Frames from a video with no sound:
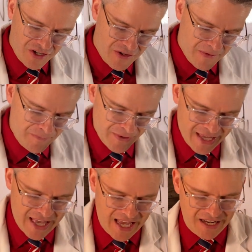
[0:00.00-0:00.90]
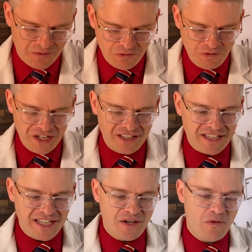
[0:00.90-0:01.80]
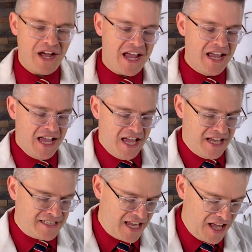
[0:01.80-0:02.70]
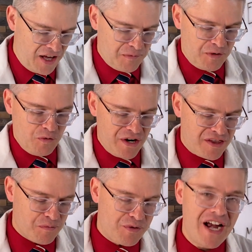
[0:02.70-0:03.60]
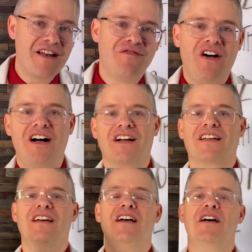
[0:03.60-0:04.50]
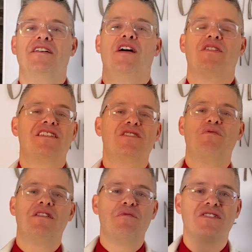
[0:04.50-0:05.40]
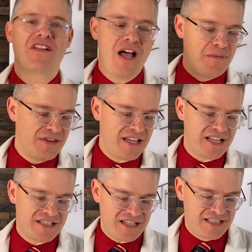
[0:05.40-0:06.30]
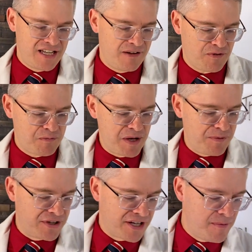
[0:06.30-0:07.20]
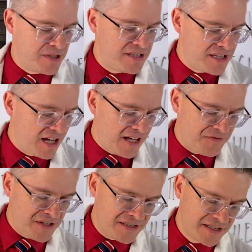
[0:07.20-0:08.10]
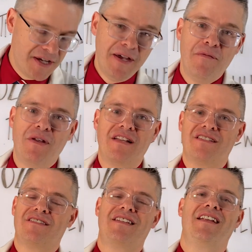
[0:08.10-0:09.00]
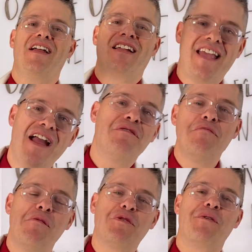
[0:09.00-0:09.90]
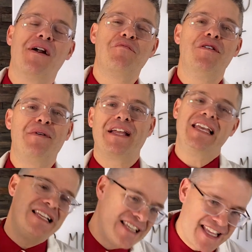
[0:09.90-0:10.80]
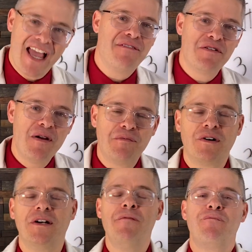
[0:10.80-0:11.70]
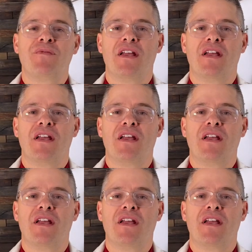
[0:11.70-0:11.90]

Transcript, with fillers: you a really neat way to help with brain fog. Now this is one of the most common things I see for people that come into the office because they're saying, I can't remember where I put my keys. I can't remember